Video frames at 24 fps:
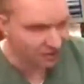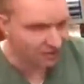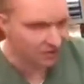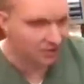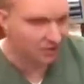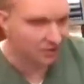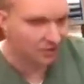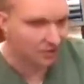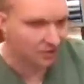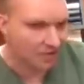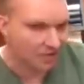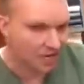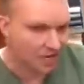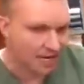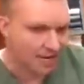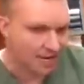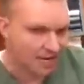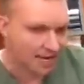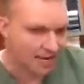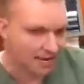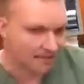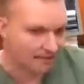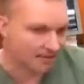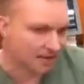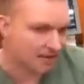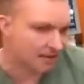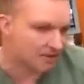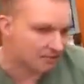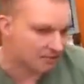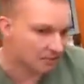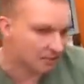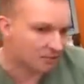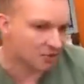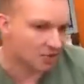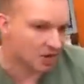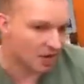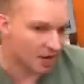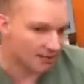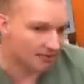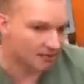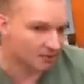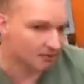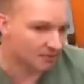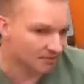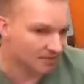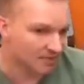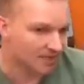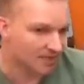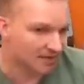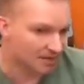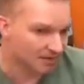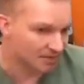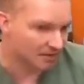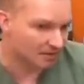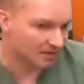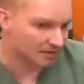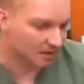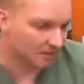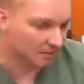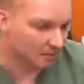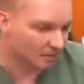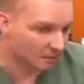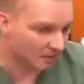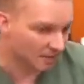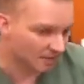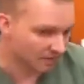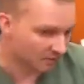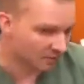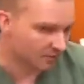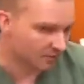So the most common would be the area when we're